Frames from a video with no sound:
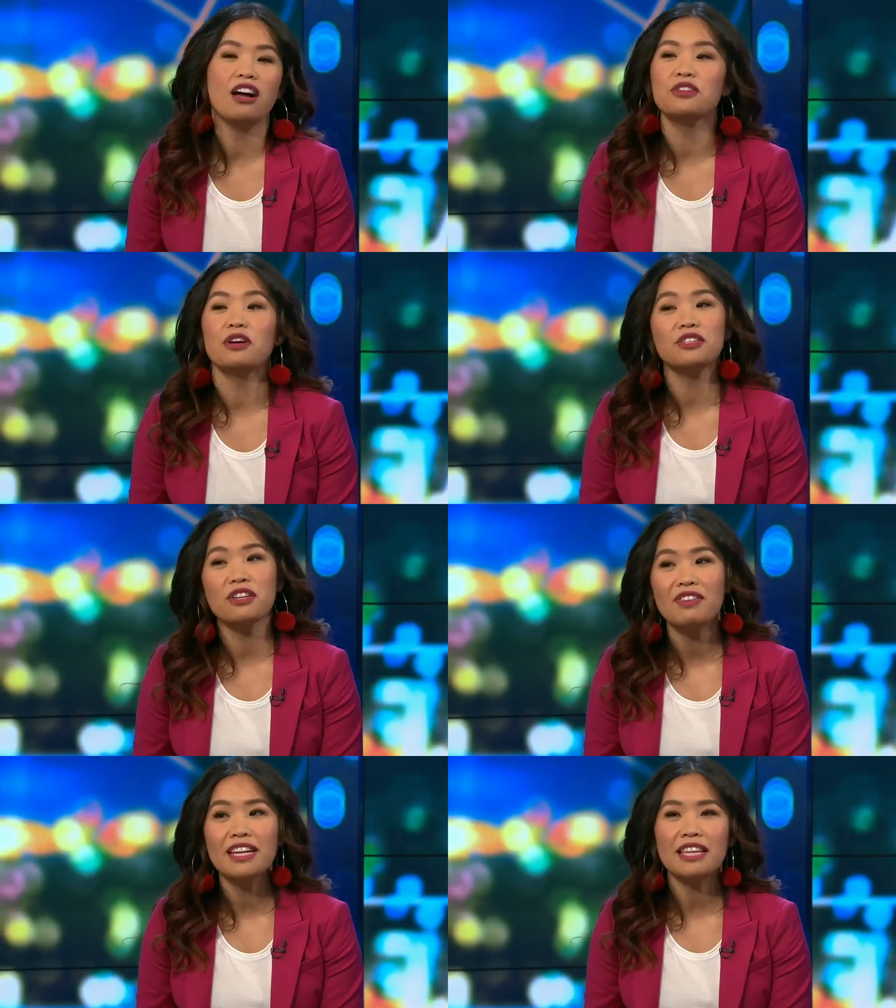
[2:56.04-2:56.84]
out? Um,
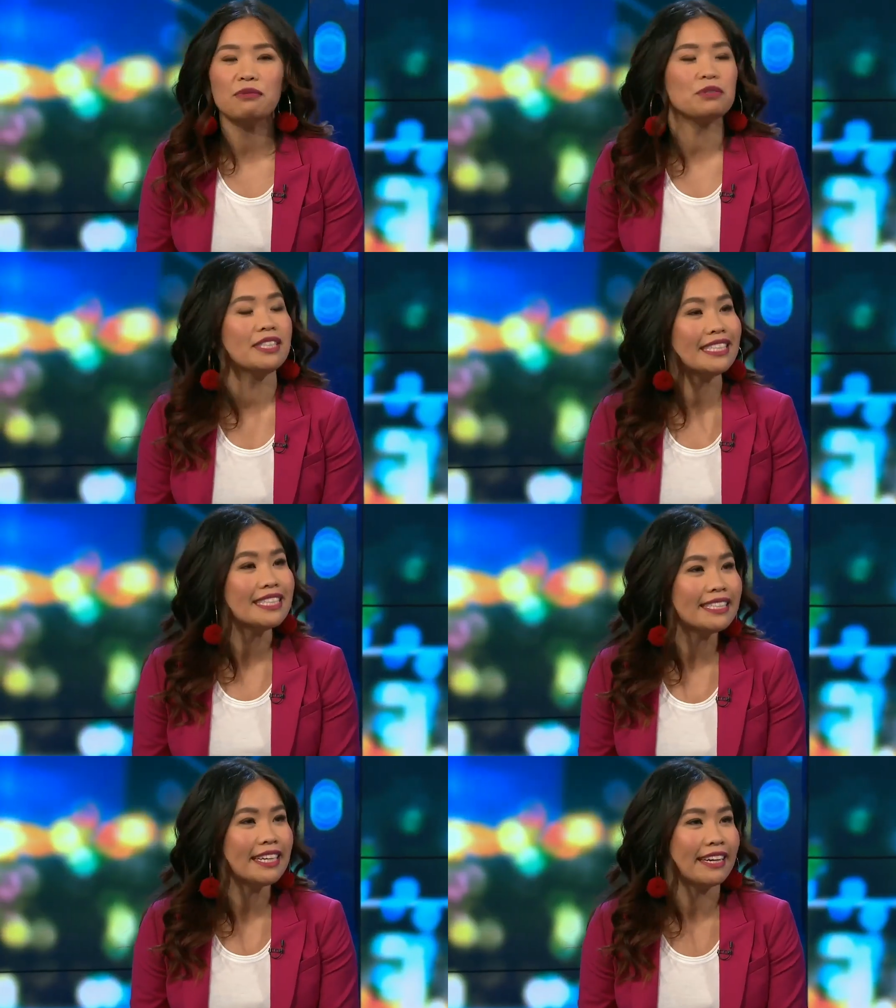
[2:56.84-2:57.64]
also, oh, funny thing,
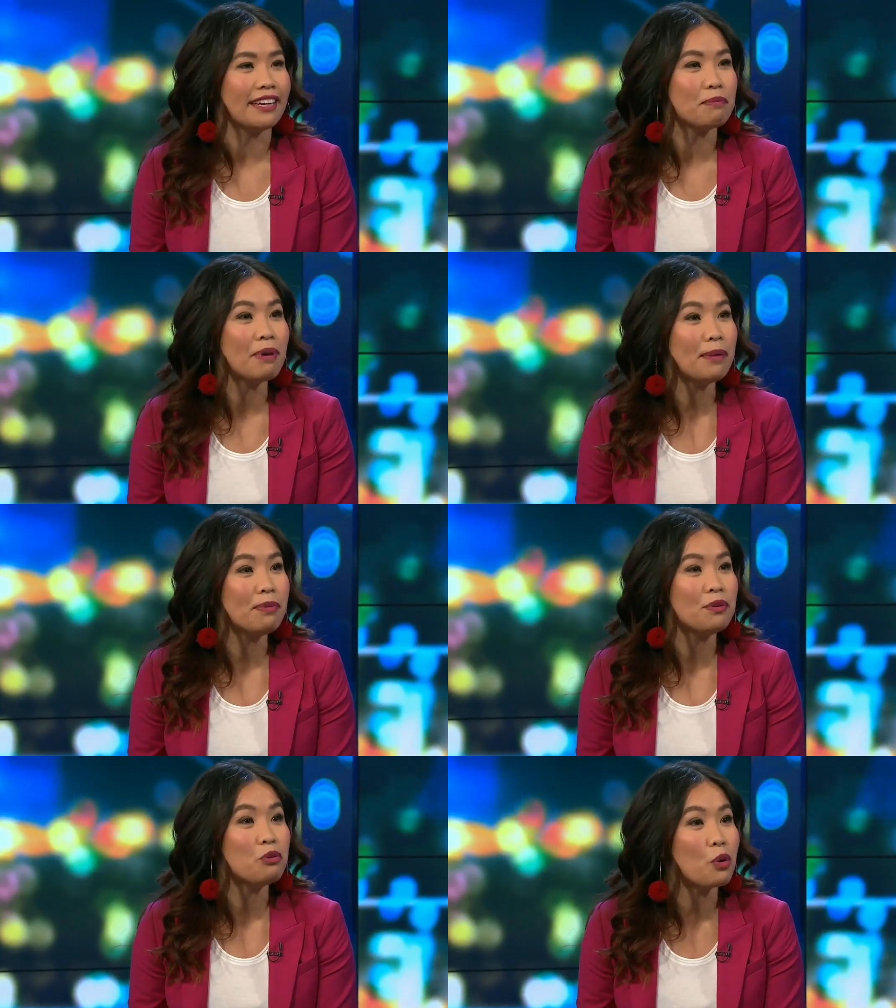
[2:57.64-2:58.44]
Disney.
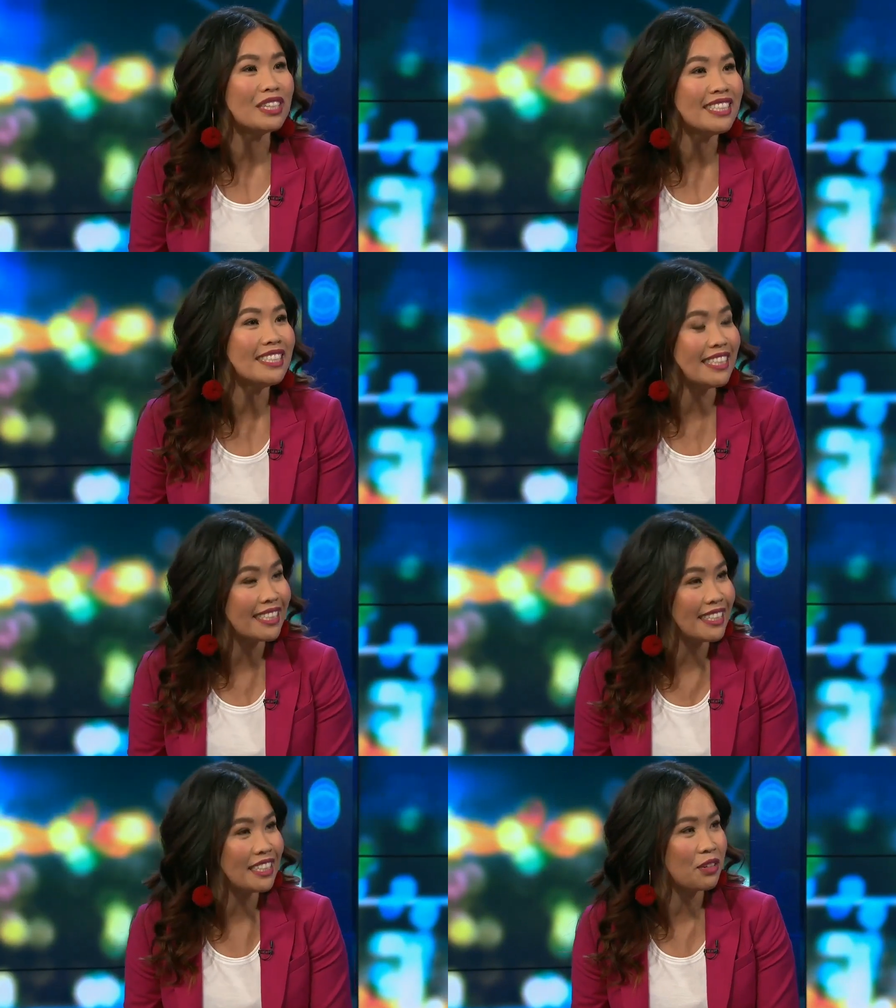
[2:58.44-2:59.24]
People are requesting
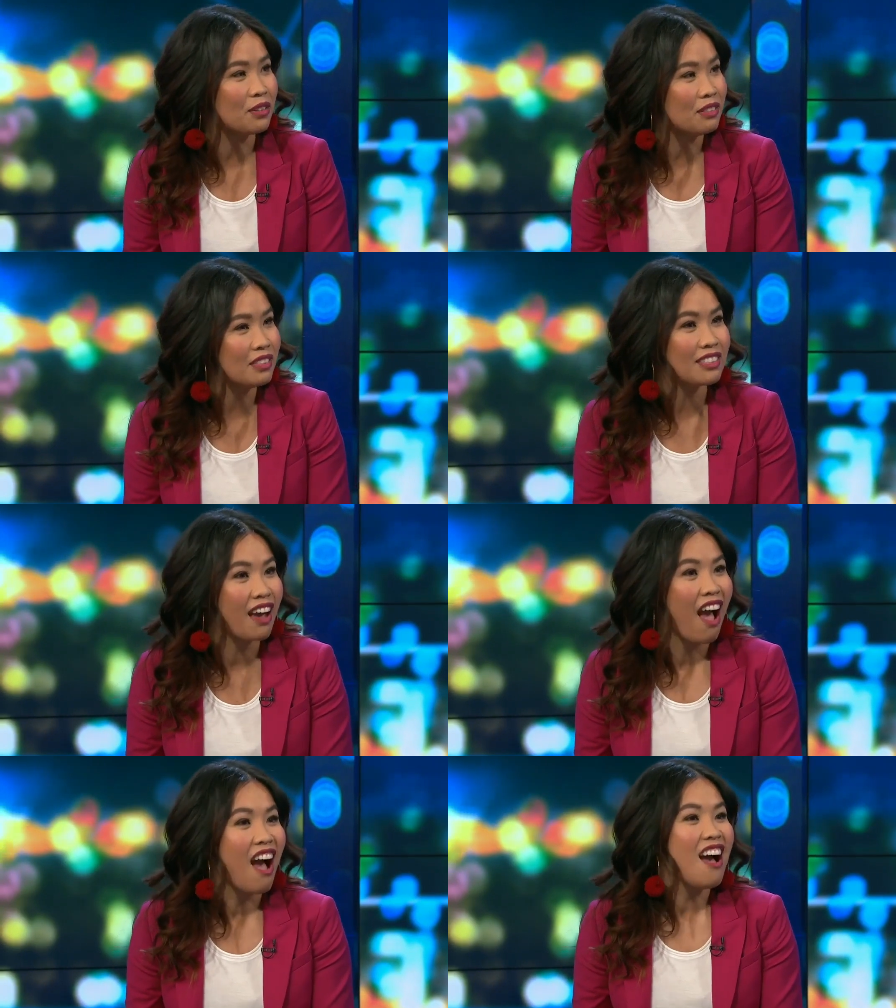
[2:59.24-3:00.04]
Disney songs.
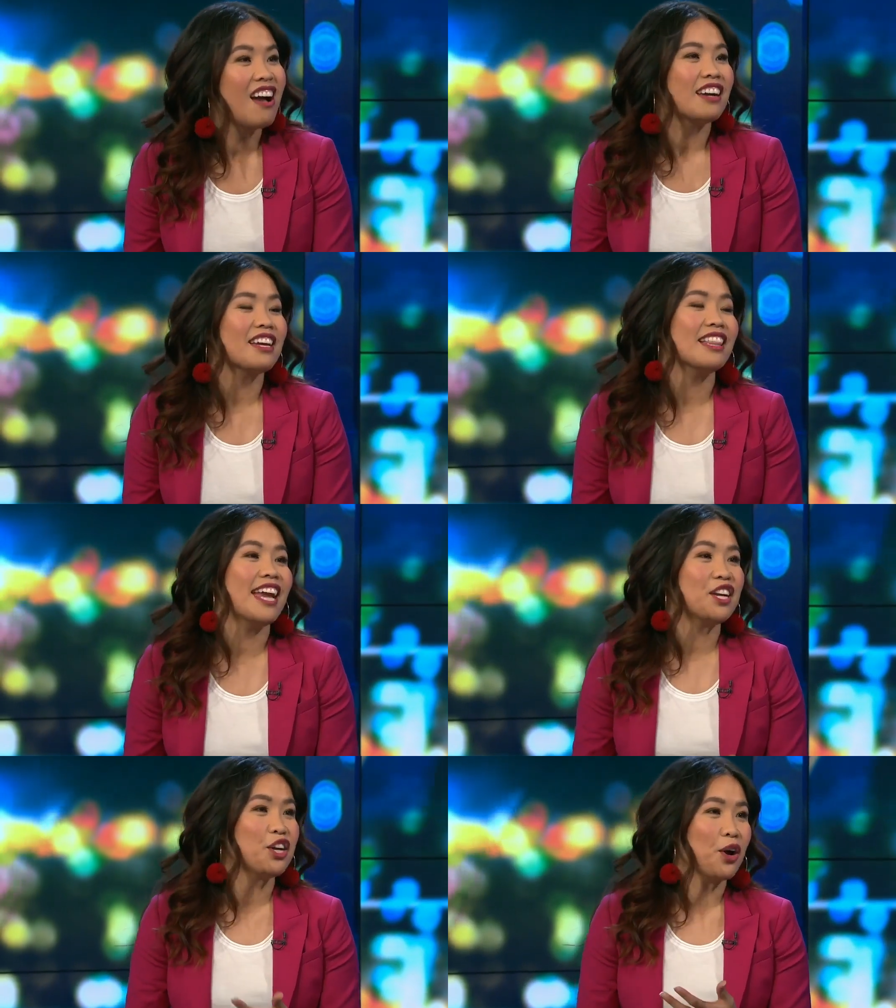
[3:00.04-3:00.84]
Uh, yeah,
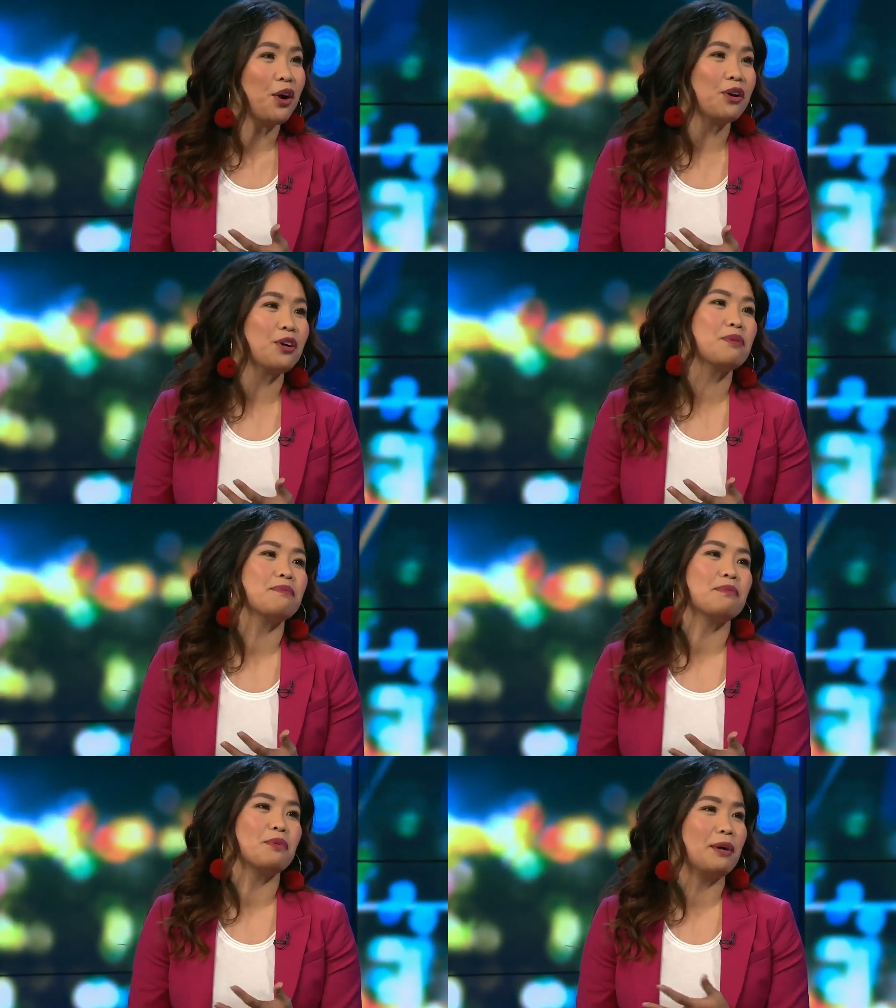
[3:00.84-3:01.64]
Let It
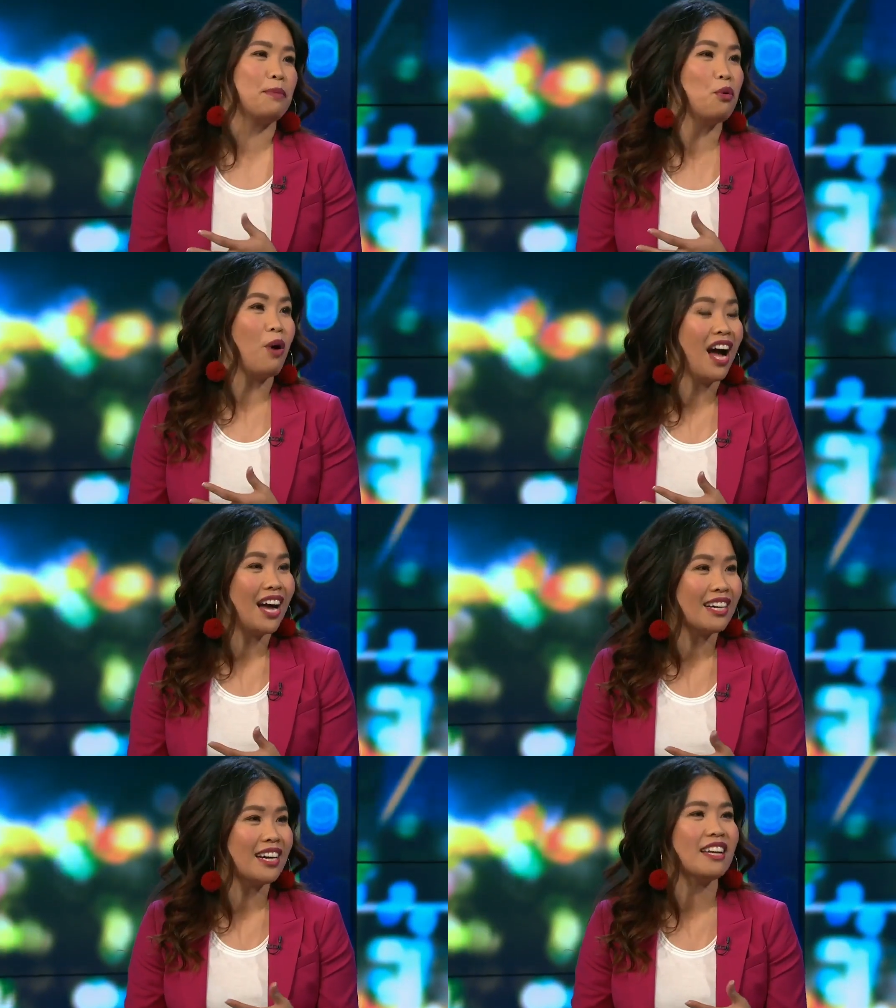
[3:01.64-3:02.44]
Go, um,
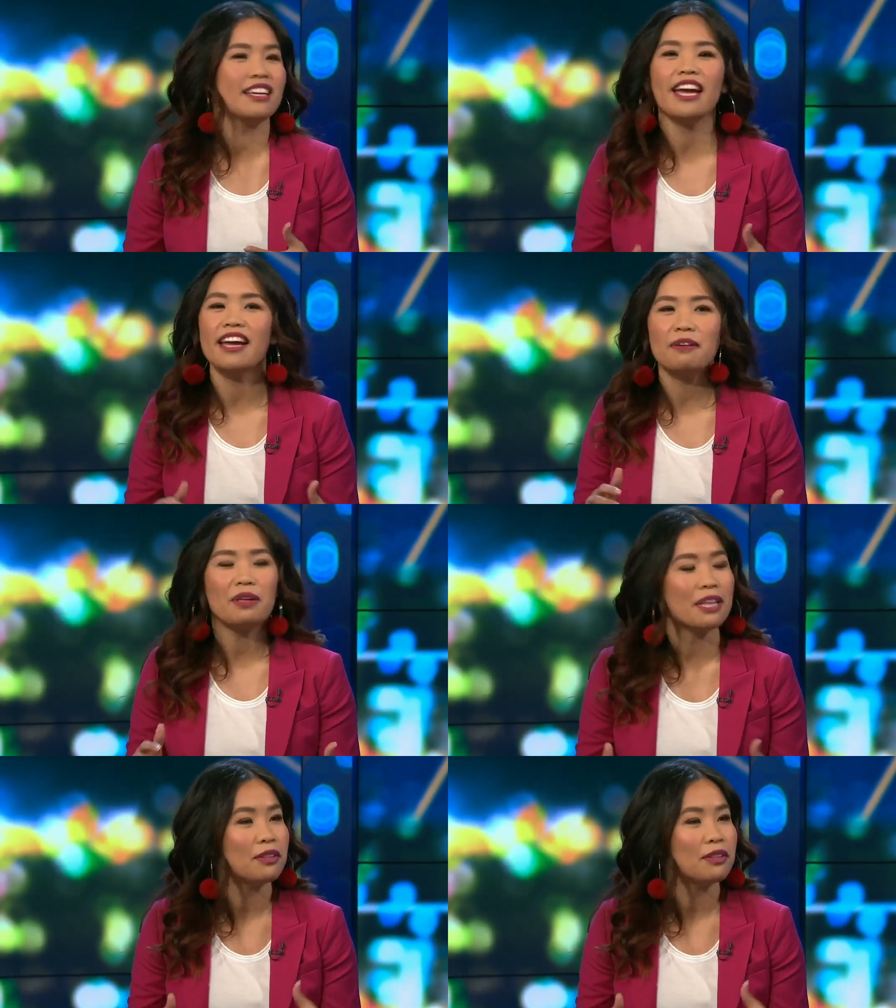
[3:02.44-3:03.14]
Moana. Yeah, yeah